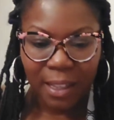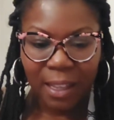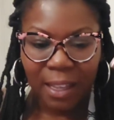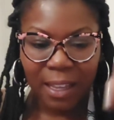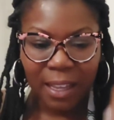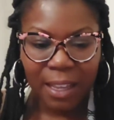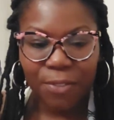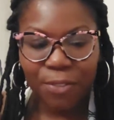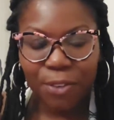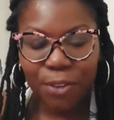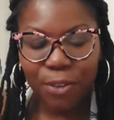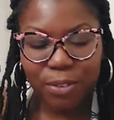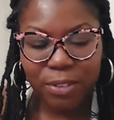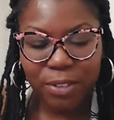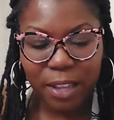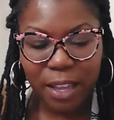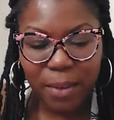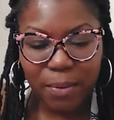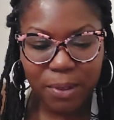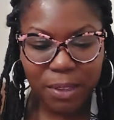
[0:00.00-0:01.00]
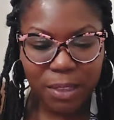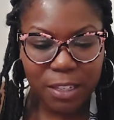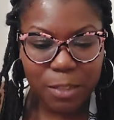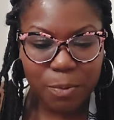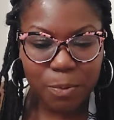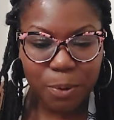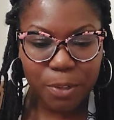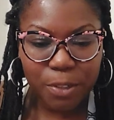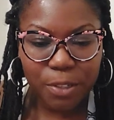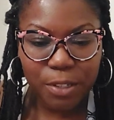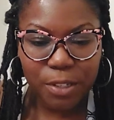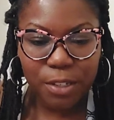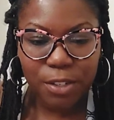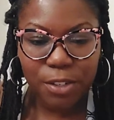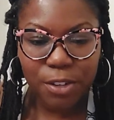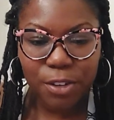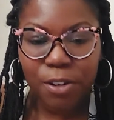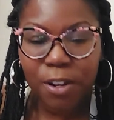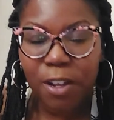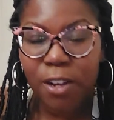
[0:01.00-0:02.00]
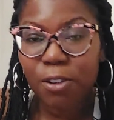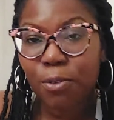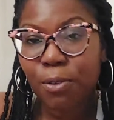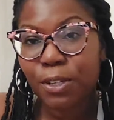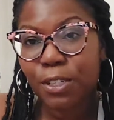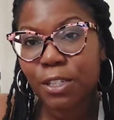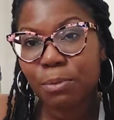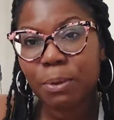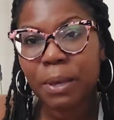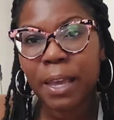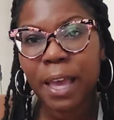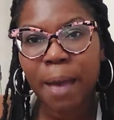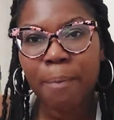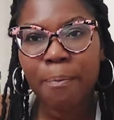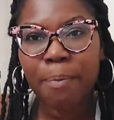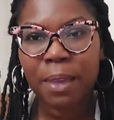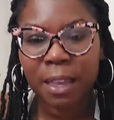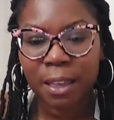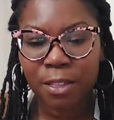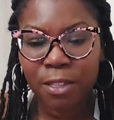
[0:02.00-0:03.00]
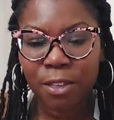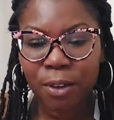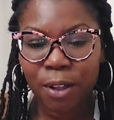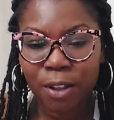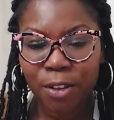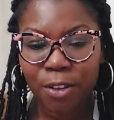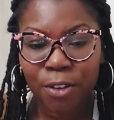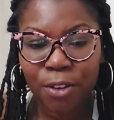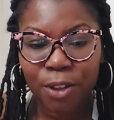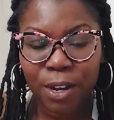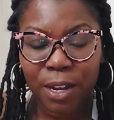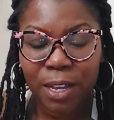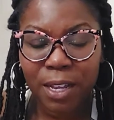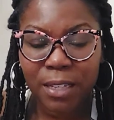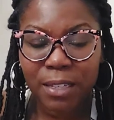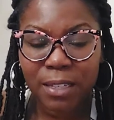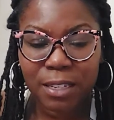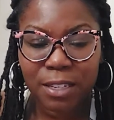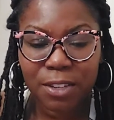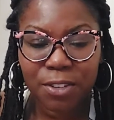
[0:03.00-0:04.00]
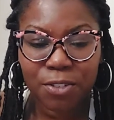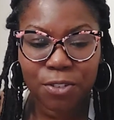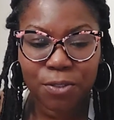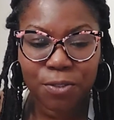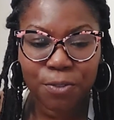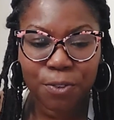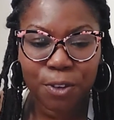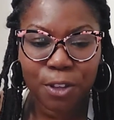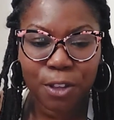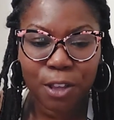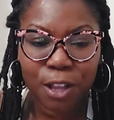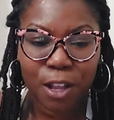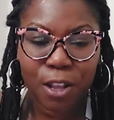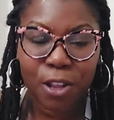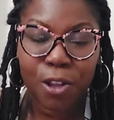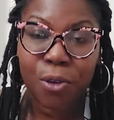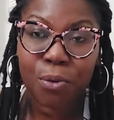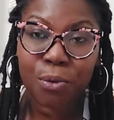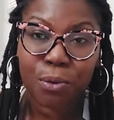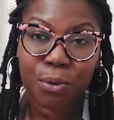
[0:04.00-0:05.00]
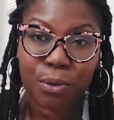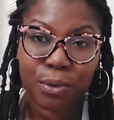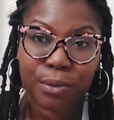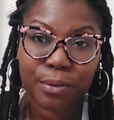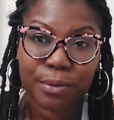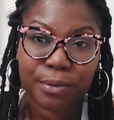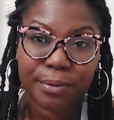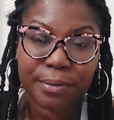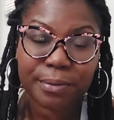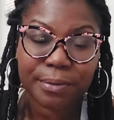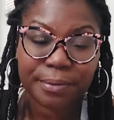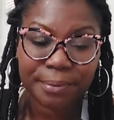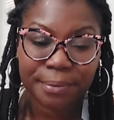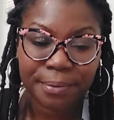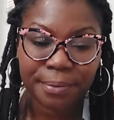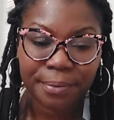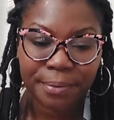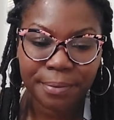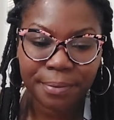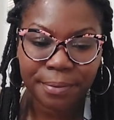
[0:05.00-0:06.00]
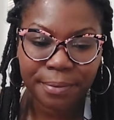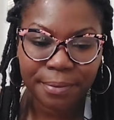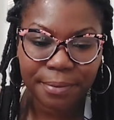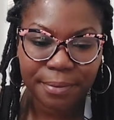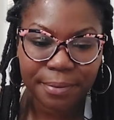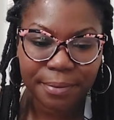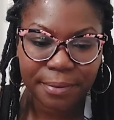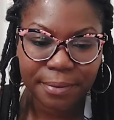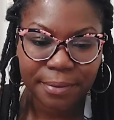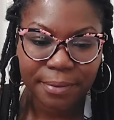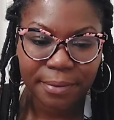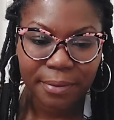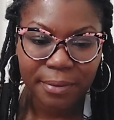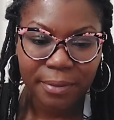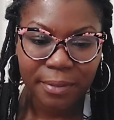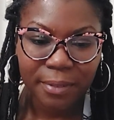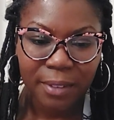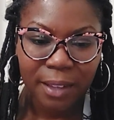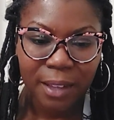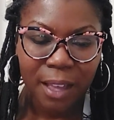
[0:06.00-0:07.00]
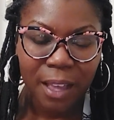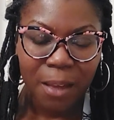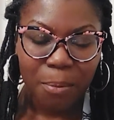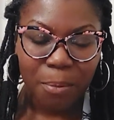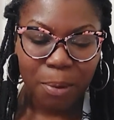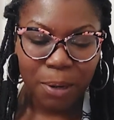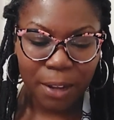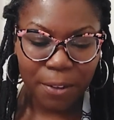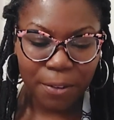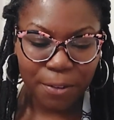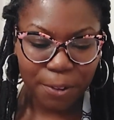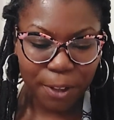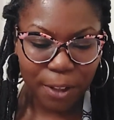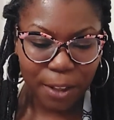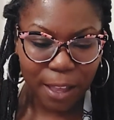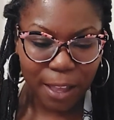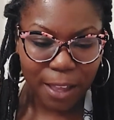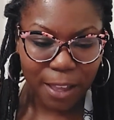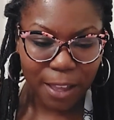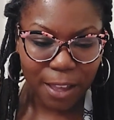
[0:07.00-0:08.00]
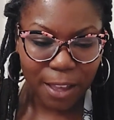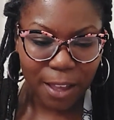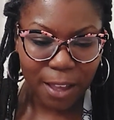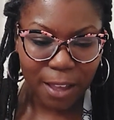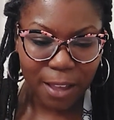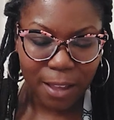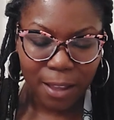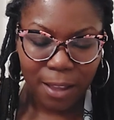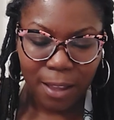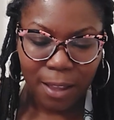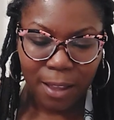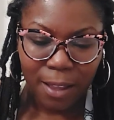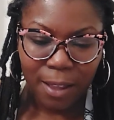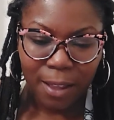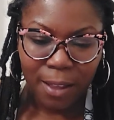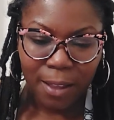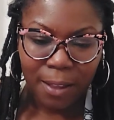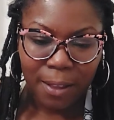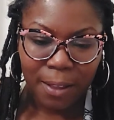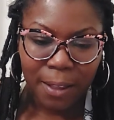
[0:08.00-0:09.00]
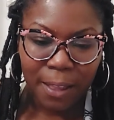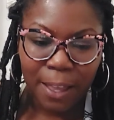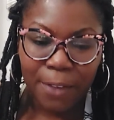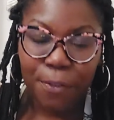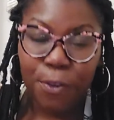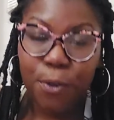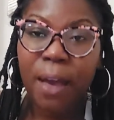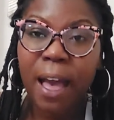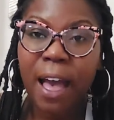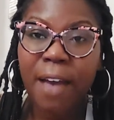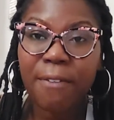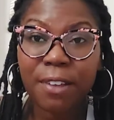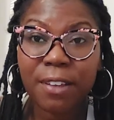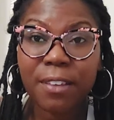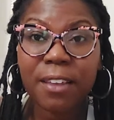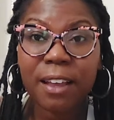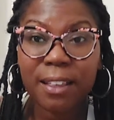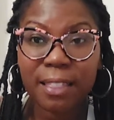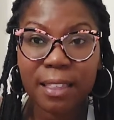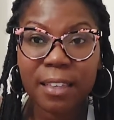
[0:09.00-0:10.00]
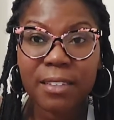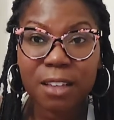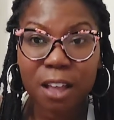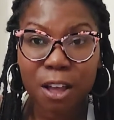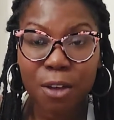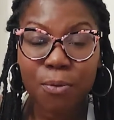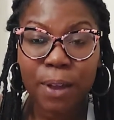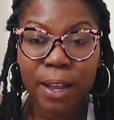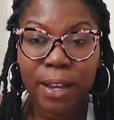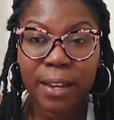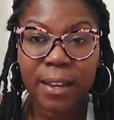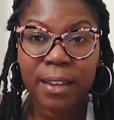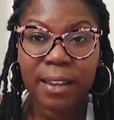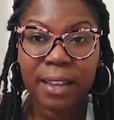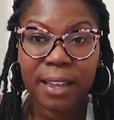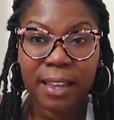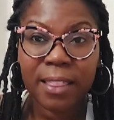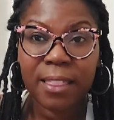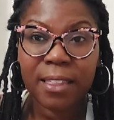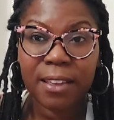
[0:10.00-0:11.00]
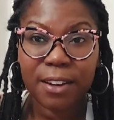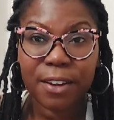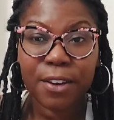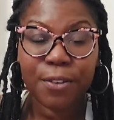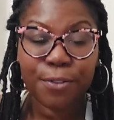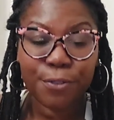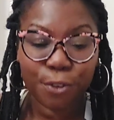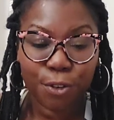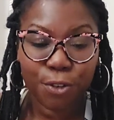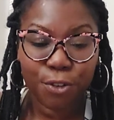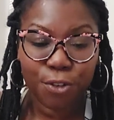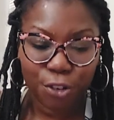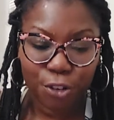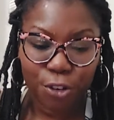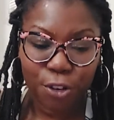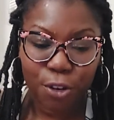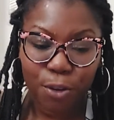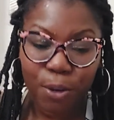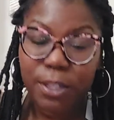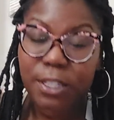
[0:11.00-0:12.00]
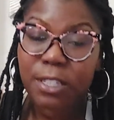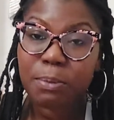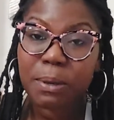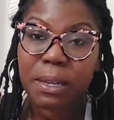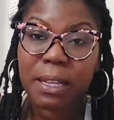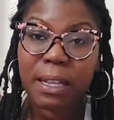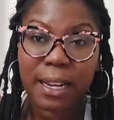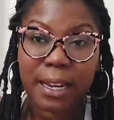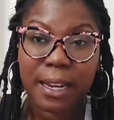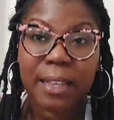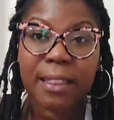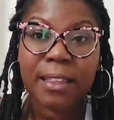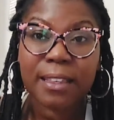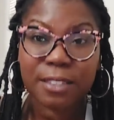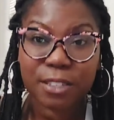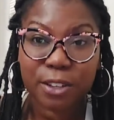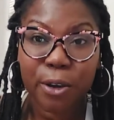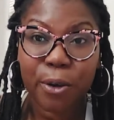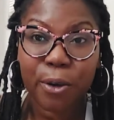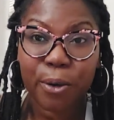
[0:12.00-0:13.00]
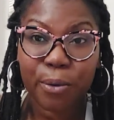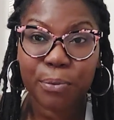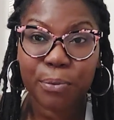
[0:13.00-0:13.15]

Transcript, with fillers: if you stay with this person, you're not going to be happy either, and you're going to continue to feel alone. Mm -hmm. But I feel like if you haven't done this already, in the near future, you're going to be letting this go.